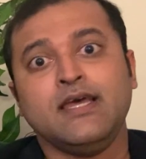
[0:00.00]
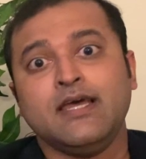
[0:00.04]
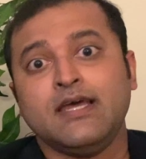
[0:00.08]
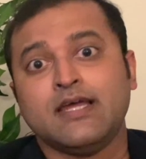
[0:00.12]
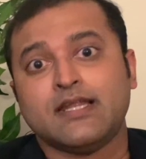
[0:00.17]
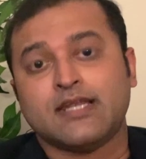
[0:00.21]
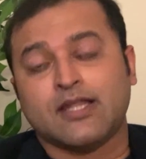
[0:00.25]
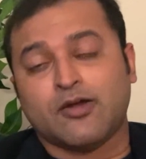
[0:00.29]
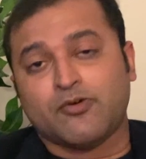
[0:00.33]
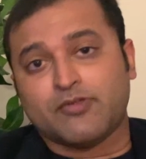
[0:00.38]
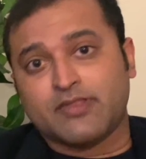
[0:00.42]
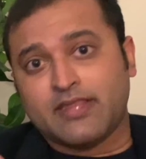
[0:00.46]

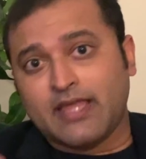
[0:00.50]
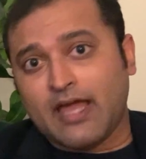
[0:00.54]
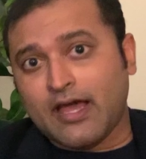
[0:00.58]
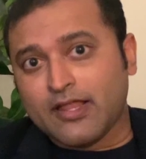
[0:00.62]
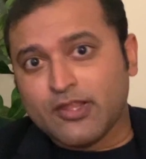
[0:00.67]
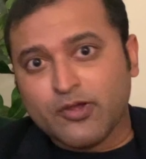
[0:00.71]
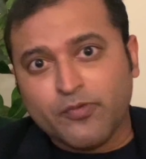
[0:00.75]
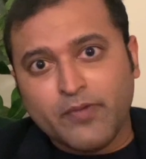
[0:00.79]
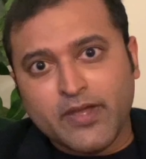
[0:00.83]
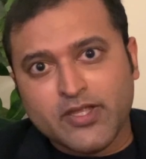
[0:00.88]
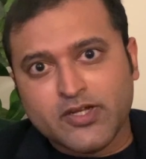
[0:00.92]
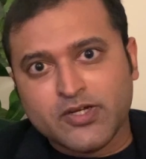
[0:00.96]
Now the
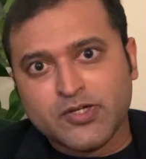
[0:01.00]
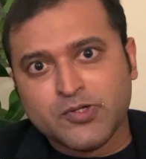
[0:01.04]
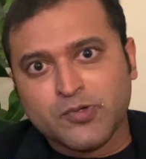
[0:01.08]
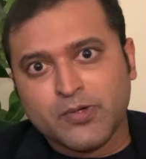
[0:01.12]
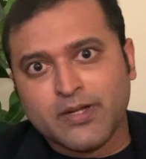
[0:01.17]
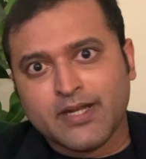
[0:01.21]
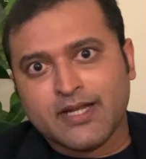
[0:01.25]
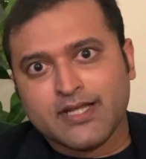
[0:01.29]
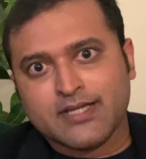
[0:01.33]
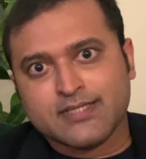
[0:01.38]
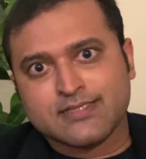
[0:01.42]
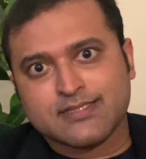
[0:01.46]
other way to do
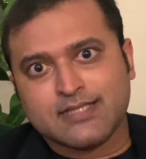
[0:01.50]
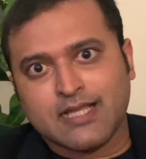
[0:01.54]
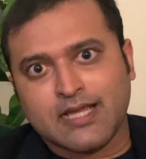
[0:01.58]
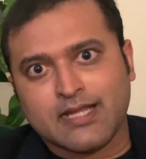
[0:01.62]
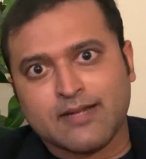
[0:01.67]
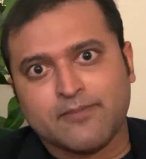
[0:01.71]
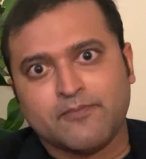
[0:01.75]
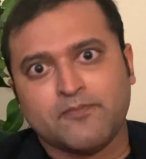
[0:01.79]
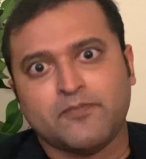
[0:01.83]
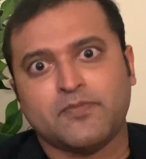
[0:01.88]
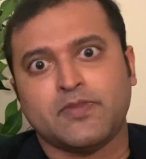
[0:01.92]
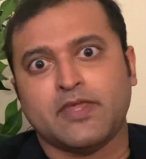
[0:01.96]
it is
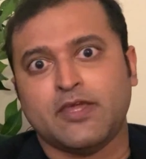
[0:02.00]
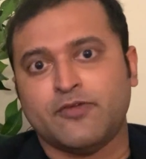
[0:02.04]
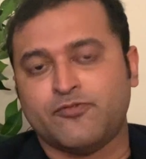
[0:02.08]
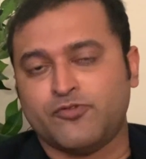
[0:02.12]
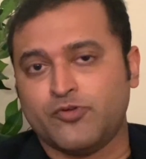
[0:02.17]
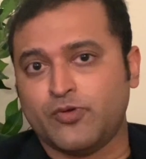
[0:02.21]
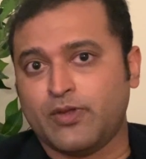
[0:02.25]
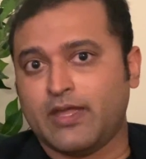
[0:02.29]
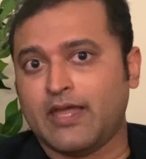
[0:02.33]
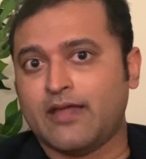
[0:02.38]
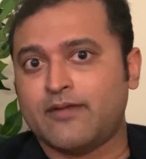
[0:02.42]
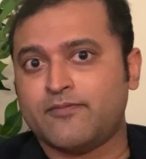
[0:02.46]
that if you
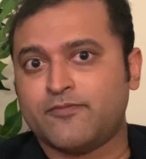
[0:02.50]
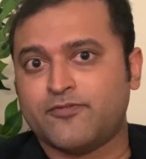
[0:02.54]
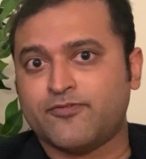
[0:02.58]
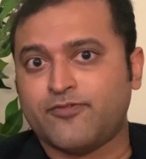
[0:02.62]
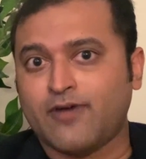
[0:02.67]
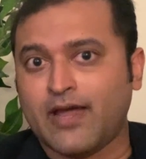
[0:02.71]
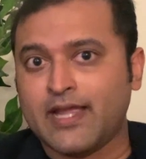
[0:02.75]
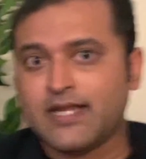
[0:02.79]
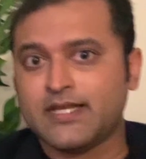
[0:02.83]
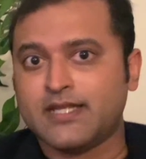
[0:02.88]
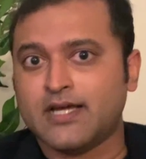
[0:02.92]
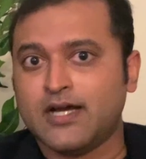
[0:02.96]
can
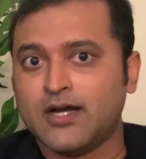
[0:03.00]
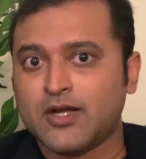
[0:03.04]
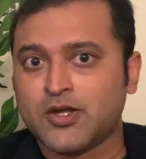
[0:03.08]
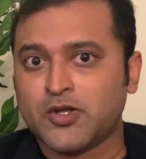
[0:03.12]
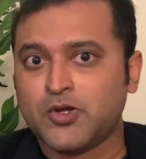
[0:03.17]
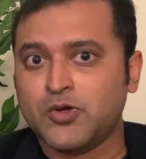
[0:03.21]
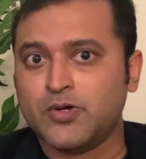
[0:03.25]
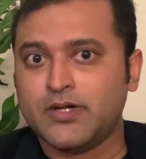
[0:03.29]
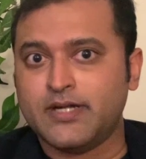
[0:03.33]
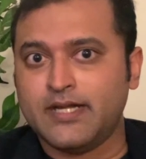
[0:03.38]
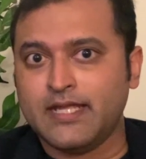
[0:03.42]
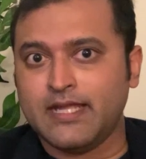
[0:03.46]
find a
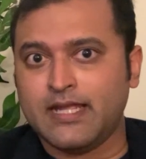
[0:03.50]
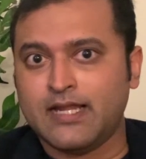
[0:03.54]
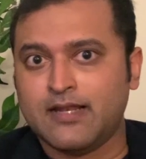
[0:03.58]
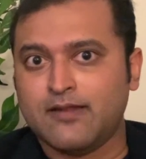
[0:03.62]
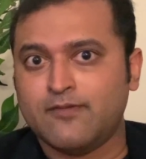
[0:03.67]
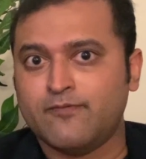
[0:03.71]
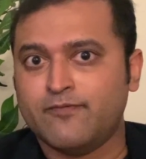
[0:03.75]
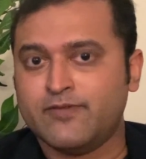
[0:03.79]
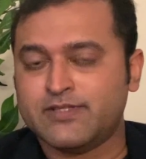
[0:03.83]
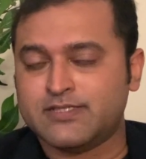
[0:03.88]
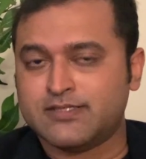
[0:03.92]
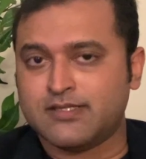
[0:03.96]
good deal,
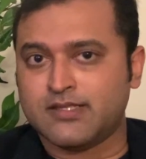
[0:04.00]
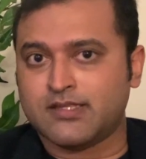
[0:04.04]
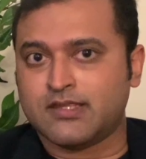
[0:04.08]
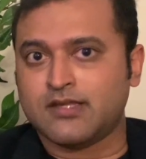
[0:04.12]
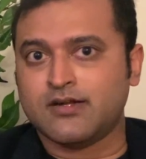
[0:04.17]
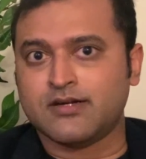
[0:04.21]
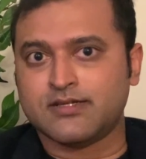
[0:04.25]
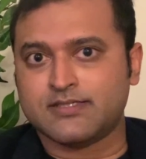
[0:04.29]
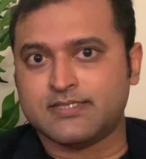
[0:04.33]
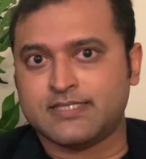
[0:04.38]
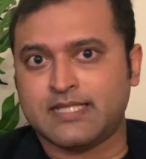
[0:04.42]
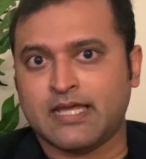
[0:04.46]
which is the
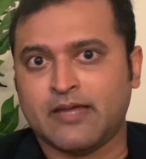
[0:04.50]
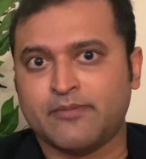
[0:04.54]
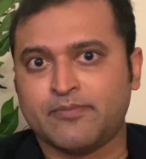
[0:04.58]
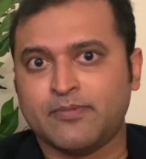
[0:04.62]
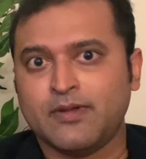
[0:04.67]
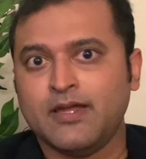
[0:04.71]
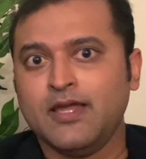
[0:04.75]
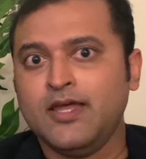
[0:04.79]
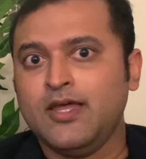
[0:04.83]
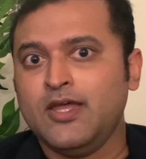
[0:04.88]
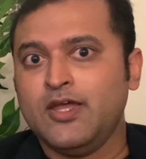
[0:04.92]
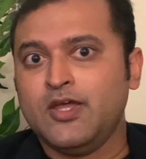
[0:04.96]
third step,
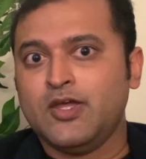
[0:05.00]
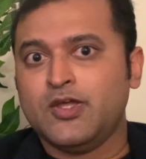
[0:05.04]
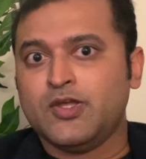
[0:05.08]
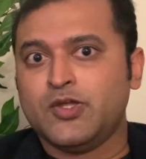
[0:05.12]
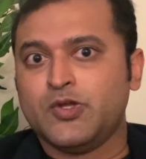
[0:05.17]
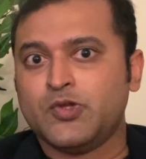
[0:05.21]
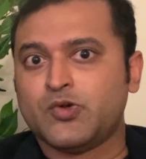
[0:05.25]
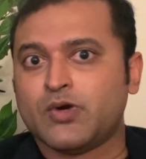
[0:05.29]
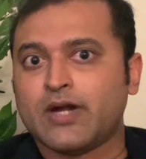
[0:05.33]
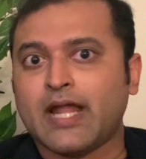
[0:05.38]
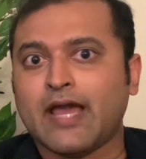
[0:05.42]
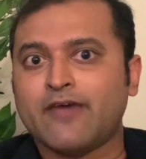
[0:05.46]
you
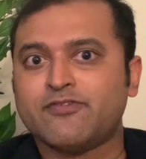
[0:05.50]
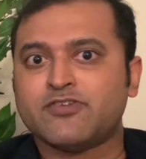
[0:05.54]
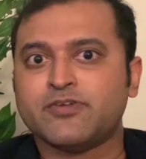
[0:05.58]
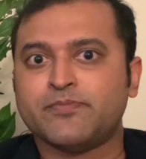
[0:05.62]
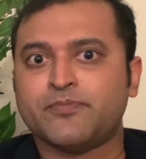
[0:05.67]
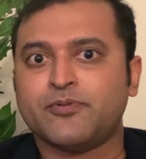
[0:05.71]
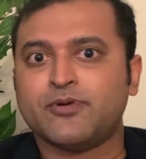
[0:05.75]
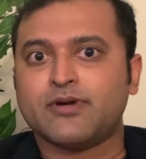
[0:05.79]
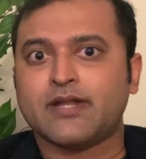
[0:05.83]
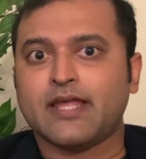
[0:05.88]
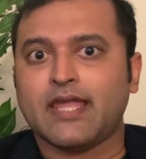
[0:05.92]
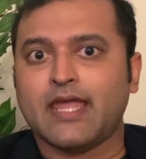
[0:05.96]
don't have to
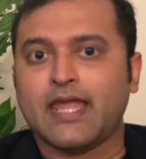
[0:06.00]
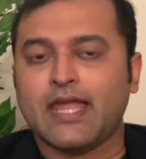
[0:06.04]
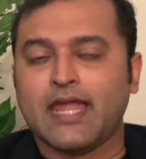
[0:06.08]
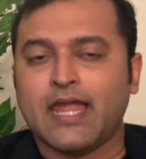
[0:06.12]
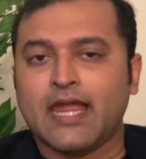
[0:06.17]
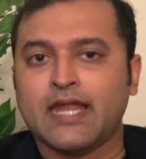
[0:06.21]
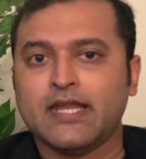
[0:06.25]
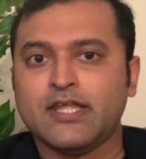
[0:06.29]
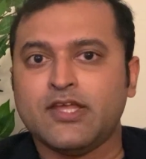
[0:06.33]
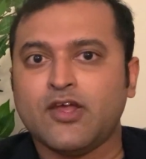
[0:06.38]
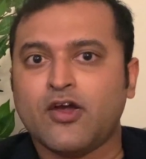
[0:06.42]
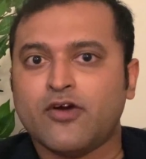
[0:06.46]
put
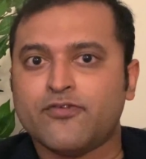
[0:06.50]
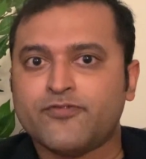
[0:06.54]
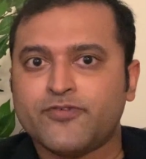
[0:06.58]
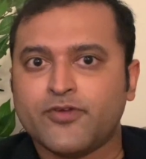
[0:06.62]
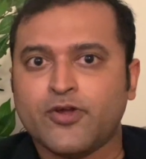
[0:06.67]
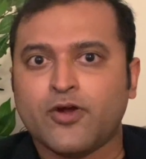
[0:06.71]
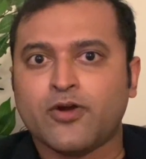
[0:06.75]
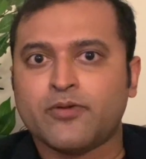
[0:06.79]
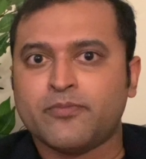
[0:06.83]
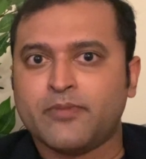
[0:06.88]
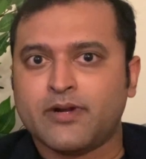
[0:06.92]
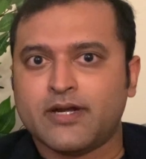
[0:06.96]
any of
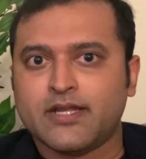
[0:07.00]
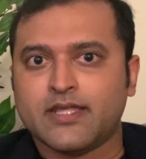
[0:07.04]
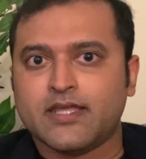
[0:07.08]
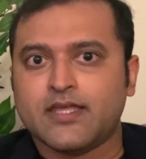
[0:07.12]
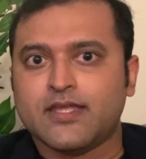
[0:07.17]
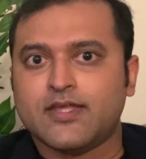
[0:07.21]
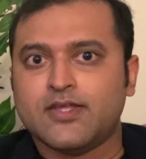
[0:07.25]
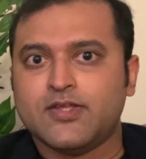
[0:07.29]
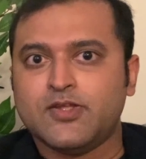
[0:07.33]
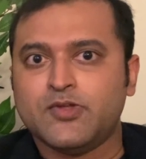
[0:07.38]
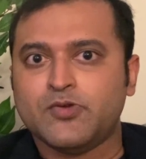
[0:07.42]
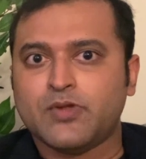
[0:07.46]
your money.
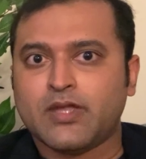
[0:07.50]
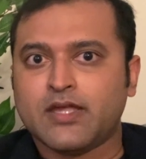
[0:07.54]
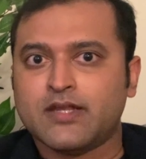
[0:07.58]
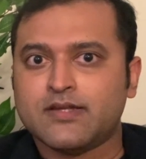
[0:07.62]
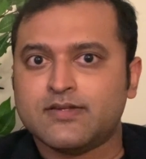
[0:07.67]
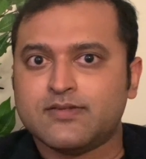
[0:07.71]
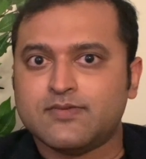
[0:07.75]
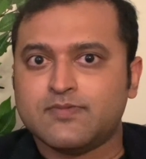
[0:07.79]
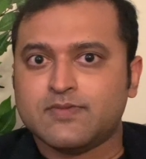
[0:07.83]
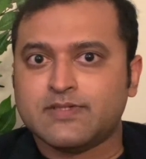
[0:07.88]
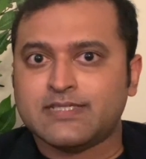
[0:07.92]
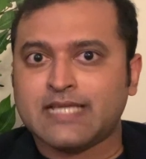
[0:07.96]
You
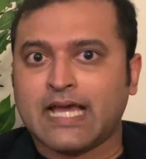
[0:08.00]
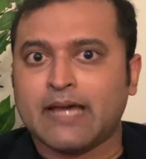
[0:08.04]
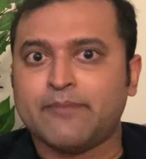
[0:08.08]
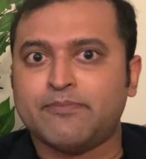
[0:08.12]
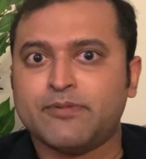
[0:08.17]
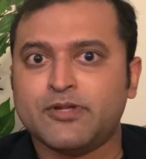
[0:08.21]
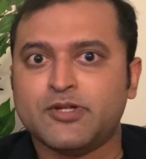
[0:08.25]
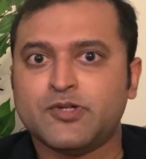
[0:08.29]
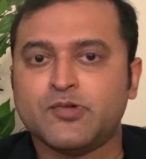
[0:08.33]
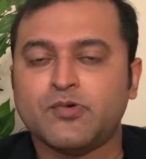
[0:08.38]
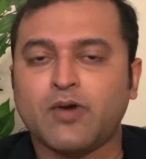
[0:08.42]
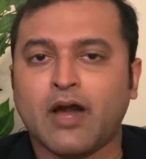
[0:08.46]
can tap
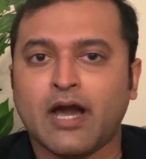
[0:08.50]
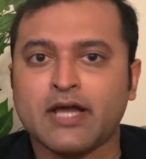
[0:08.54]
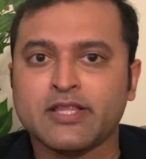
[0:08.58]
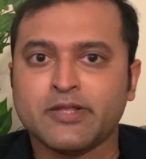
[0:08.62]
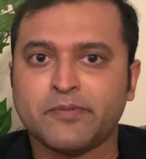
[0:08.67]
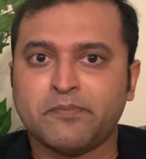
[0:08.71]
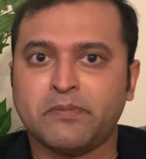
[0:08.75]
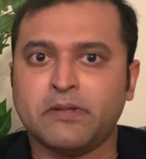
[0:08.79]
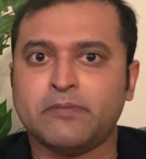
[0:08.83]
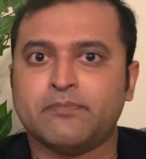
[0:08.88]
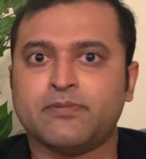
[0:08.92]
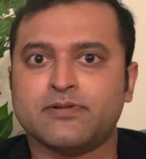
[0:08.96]
into other
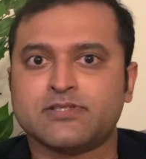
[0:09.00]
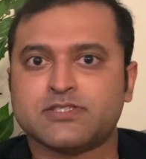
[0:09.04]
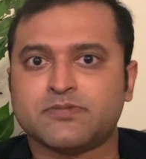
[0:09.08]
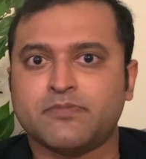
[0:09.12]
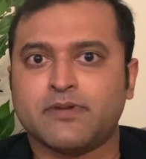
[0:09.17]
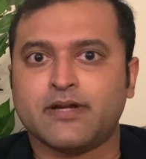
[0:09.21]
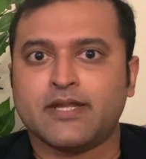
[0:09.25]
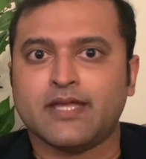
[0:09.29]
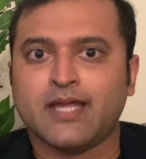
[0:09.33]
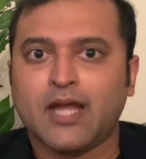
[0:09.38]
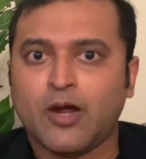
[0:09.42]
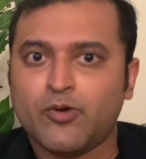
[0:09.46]
people's
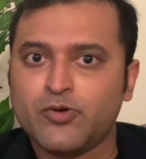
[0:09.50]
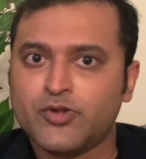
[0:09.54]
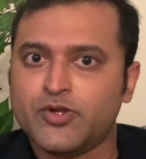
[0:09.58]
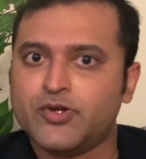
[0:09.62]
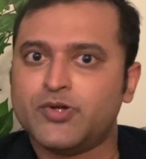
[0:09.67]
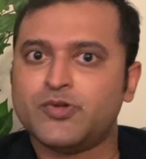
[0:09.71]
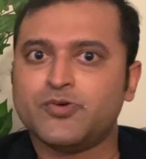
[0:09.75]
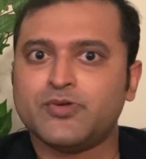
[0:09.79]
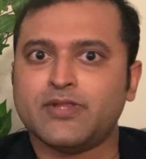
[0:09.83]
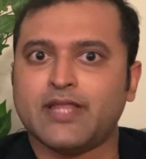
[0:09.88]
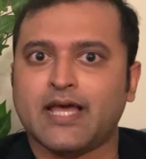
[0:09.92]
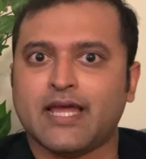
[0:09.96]
money. How do you
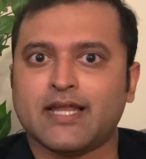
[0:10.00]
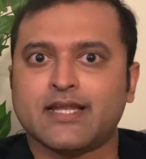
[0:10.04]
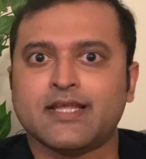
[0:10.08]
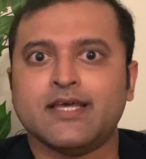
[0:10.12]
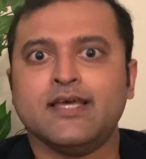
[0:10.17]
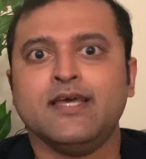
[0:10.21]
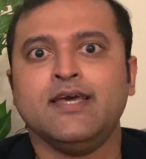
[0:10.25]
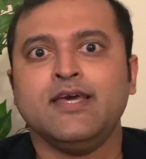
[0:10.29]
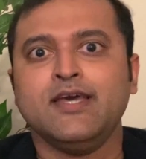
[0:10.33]
do that?